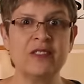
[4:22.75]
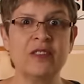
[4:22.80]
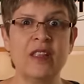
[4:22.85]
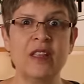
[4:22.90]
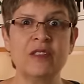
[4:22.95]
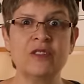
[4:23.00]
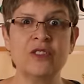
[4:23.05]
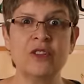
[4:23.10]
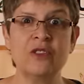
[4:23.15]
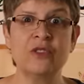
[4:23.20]
So
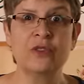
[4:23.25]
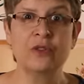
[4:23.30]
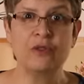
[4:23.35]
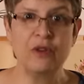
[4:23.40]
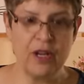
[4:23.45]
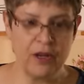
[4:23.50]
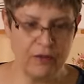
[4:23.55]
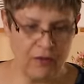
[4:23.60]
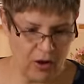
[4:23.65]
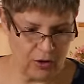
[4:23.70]
that's just
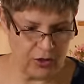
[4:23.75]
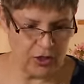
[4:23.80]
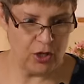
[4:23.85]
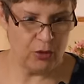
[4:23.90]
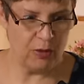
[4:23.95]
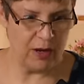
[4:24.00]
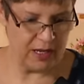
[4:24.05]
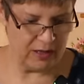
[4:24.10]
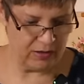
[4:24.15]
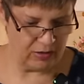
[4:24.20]
three of our
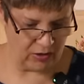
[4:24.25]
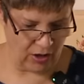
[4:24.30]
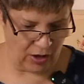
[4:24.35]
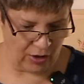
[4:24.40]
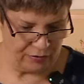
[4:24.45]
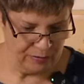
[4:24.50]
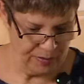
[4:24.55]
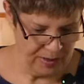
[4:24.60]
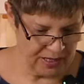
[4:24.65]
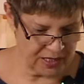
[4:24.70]
new ins that
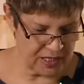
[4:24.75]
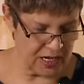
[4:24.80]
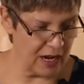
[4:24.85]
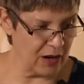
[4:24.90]
I've picked